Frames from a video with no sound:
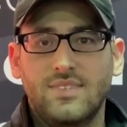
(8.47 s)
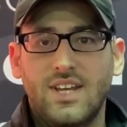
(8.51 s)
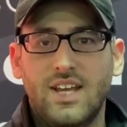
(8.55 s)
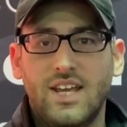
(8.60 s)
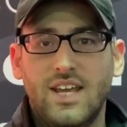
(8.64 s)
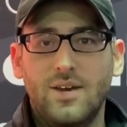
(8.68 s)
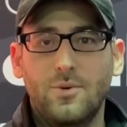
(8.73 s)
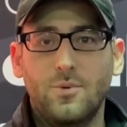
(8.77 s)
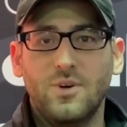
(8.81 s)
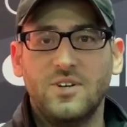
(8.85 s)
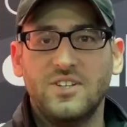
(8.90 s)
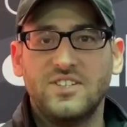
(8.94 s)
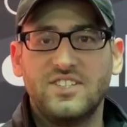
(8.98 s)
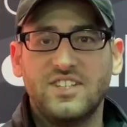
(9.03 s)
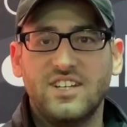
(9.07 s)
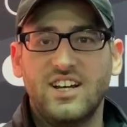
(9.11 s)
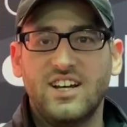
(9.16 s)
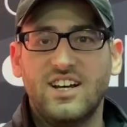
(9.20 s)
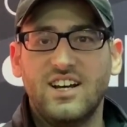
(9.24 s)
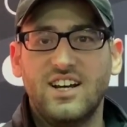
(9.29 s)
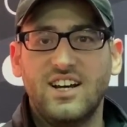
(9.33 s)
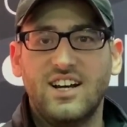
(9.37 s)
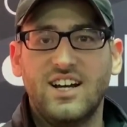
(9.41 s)
It was
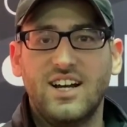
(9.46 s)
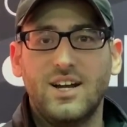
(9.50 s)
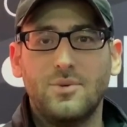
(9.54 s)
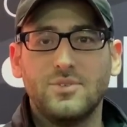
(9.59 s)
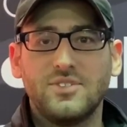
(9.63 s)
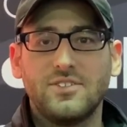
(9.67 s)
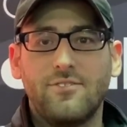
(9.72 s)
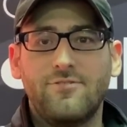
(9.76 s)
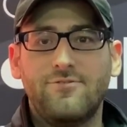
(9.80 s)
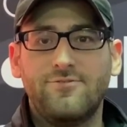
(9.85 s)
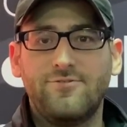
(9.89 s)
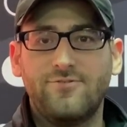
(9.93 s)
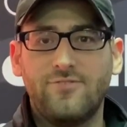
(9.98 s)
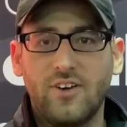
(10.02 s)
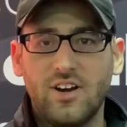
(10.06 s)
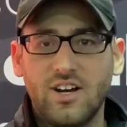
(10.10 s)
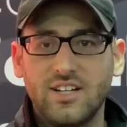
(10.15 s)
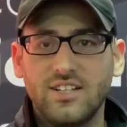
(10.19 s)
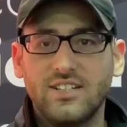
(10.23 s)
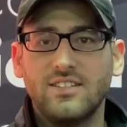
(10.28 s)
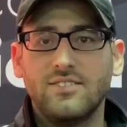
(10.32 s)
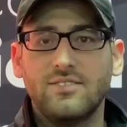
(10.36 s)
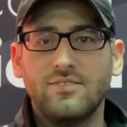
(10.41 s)
a
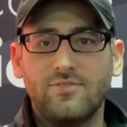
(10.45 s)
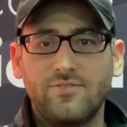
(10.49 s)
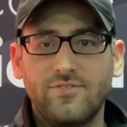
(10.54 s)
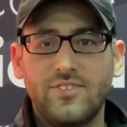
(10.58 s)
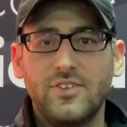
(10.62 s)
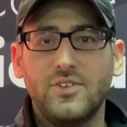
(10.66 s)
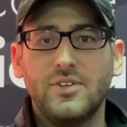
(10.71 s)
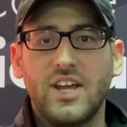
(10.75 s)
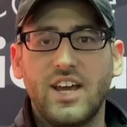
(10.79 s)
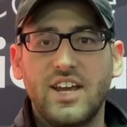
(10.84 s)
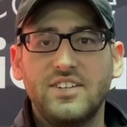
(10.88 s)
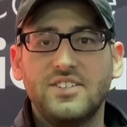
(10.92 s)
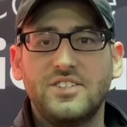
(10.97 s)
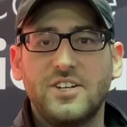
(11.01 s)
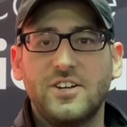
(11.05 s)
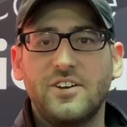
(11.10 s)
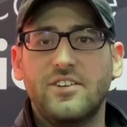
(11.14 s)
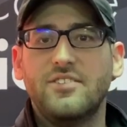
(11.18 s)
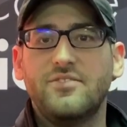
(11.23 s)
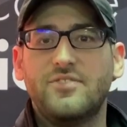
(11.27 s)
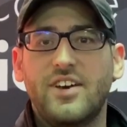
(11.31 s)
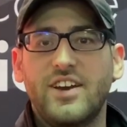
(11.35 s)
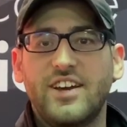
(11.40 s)
fun few days
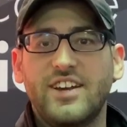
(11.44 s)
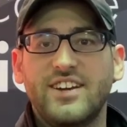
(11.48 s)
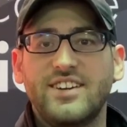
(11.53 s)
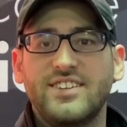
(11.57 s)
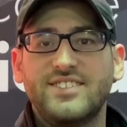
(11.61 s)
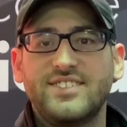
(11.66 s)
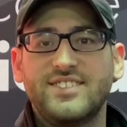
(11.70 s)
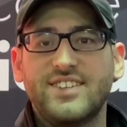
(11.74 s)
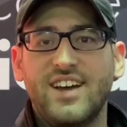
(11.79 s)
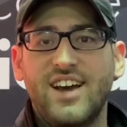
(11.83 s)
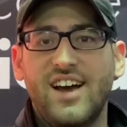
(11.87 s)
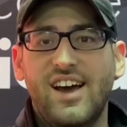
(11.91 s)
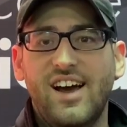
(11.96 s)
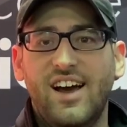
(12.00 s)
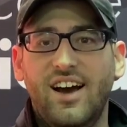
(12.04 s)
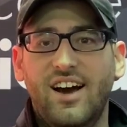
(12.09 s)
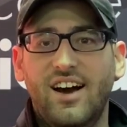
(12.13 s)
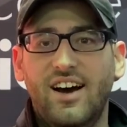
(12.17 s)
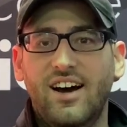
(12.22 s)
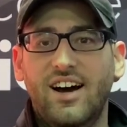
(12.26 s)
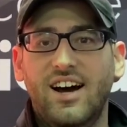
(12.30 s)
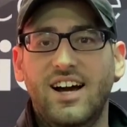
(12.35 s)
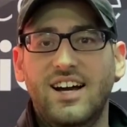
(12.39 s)
here in Vegas.
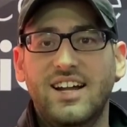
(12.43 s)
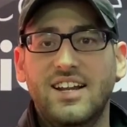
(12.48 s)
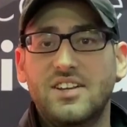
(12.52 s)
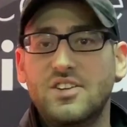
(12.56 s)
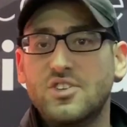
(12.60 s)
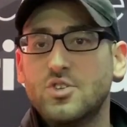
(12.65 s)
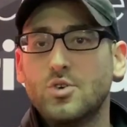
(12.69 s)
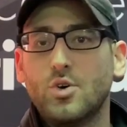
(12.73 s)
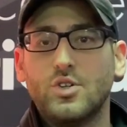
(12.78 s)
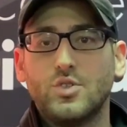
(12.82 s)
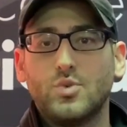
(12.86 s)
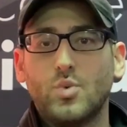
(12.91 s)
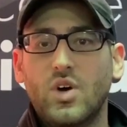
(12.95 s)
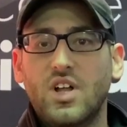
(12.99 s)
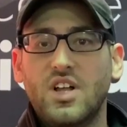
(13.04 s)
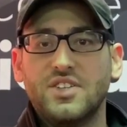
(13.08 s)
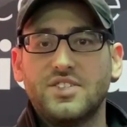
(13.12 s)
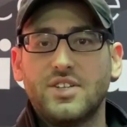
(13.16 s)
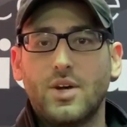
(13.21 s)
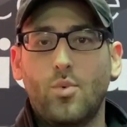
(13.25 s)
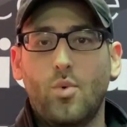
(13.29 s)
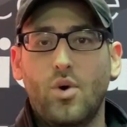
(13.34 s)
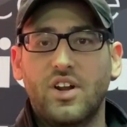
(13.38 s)
I didn't do as well
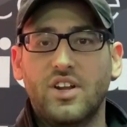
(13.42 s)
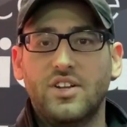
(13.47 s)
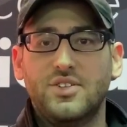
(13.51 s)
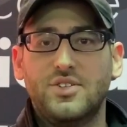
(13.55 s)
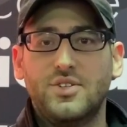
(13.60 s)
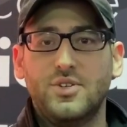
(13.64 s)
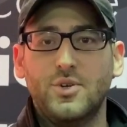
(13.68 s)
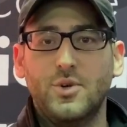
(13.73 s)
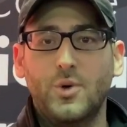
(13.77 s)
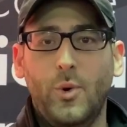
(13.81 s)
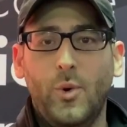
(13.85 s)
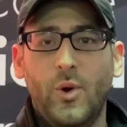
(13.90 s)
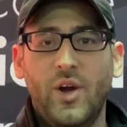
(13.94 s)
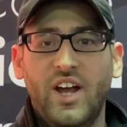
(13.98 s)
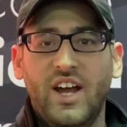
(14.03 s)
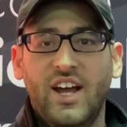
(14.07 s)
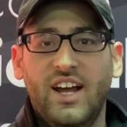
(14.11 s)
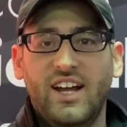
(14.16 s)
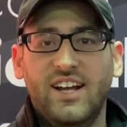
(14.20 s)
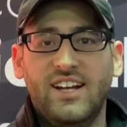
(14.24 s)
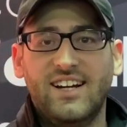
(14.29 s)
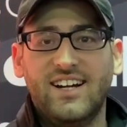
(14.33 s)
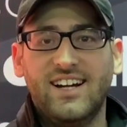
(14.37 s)
as I wanted to.
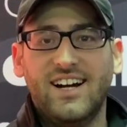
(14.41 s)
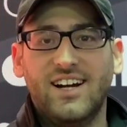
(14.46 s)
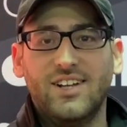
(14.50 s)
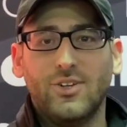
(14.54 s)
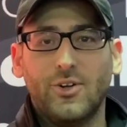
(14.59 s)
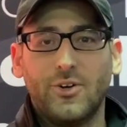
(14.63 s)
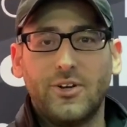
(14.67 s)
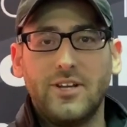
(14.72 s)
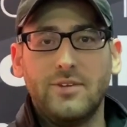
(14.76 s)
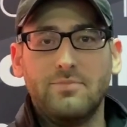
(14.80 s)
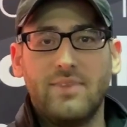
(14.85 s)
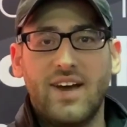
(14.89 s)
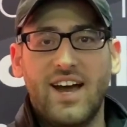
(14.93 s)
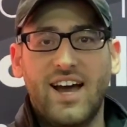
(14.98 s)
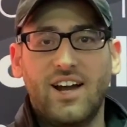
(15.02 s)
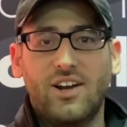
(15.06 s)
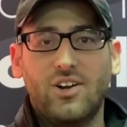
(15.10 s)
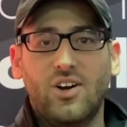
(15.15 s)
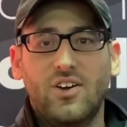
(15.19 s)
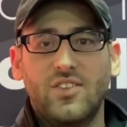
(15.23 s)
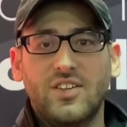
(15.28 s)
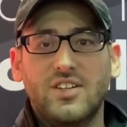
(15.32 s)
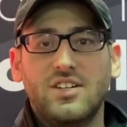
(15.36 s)
Looking
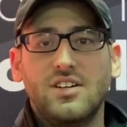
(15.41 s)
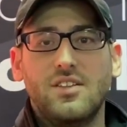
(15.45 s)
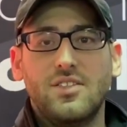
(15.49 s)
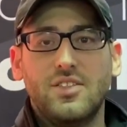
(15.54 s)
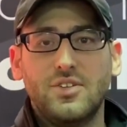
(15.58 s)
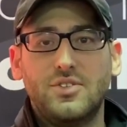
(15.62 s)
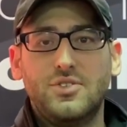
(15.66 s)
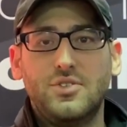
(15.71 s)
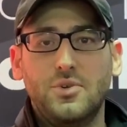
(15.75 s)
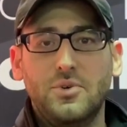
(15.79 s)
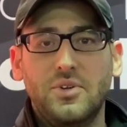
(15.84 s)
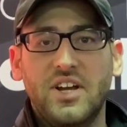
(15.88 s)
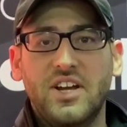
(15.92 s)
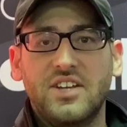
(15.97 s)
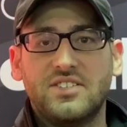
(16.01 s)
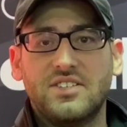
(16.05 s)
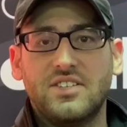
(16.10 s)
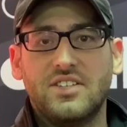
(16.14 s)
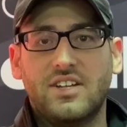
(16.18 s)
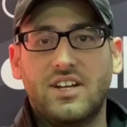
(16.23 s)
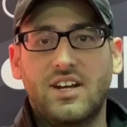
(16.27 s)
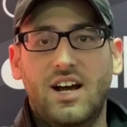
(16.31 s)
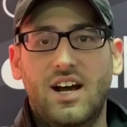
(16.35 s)
back on the 2
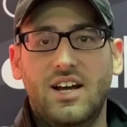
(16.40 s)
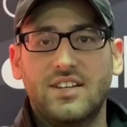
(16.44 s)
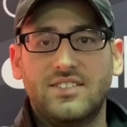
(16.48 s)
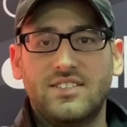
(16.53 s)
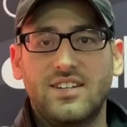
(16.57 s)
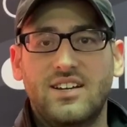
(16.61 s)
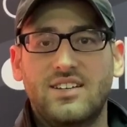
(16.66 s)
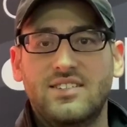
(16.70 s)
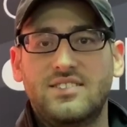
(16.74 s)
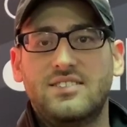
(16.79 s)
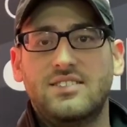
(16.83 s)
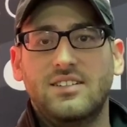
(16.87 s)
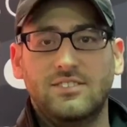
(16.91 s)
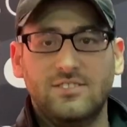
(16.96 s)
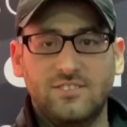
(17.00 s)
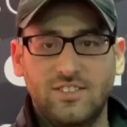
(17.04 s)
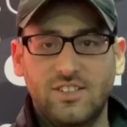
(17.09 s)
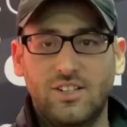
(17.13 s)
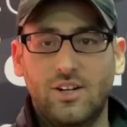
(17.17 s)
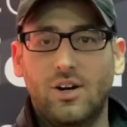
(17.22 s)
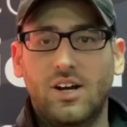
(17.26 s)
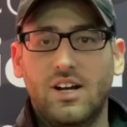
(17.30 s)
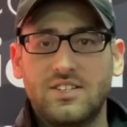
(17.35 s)
days of the contest,
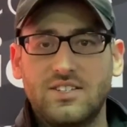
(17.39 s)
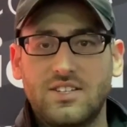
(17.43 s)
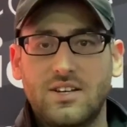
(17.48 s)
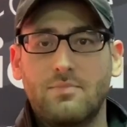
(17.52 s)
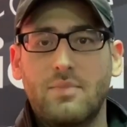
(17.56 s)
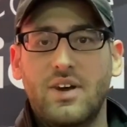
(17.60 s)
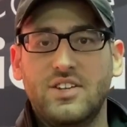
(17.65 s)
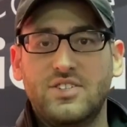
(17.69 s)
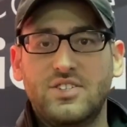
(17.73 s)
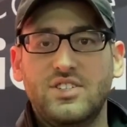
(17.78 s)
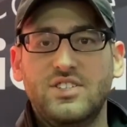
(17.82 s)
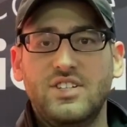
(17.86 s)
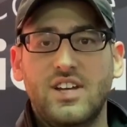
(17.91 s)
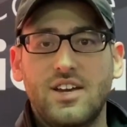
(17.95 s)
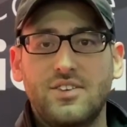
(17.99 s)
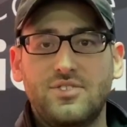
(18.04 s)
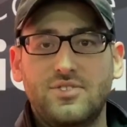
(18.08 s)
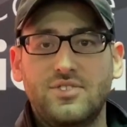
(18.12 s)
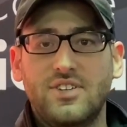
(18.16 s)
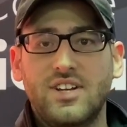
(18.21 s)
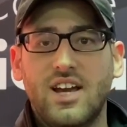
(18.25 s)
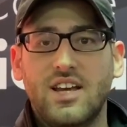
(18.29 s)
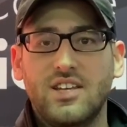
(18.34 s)
as I mentioned
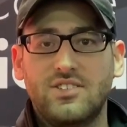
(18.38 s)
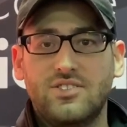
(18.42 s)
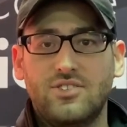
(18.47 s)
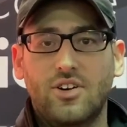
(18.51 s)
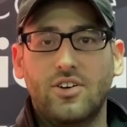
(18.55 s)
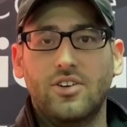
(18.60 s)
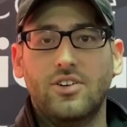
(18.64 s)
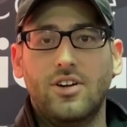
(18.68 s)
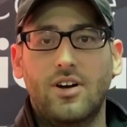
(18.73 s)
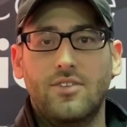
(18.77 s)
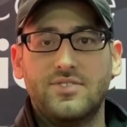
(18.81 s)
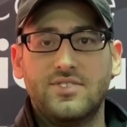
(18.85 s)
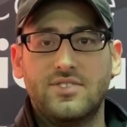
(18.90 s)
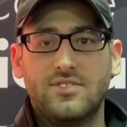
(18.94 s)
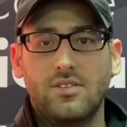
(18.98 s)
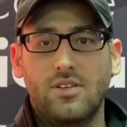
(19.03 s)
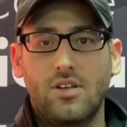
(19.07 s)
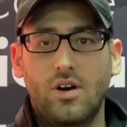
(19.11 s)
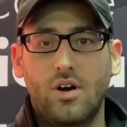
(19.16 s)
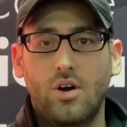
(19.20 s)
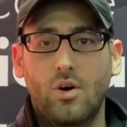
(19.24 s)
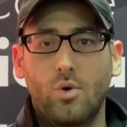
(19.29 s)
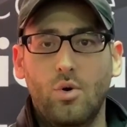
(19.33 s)
yesterday, I started off
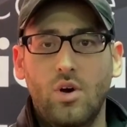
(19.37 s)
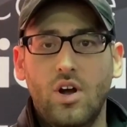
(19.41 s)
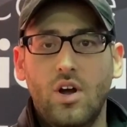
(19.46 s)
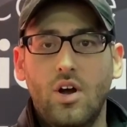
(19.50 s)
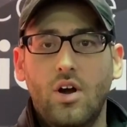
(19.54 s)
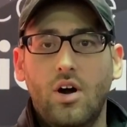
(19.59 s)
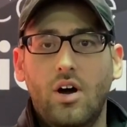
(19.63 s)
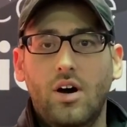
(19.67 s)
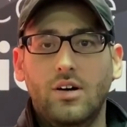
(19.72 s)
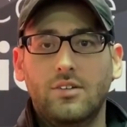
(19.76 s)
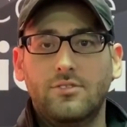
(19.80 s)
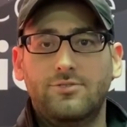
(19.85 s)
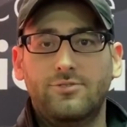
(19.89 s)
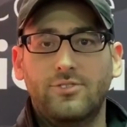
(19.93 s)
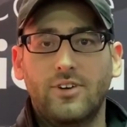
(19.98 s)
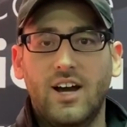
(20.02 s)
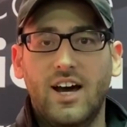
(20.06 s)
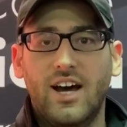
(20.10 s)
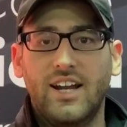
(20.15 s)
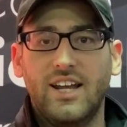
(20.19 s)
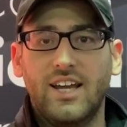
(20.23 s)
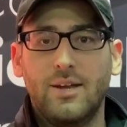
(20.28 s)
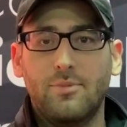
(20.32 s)
slow on
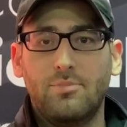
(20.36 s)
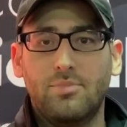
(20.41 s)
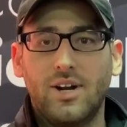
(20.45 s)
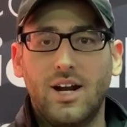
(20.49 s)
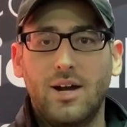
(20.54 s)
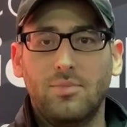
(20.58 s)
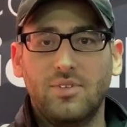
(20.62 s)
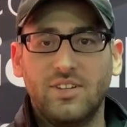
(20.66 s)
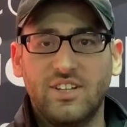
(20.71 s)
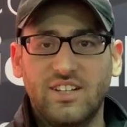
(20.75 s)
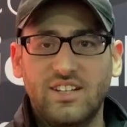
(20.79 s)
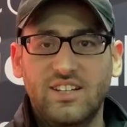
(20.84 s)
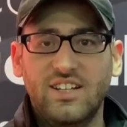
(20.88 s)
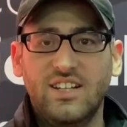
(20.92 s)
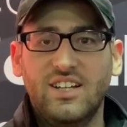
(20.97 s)
Friday, probably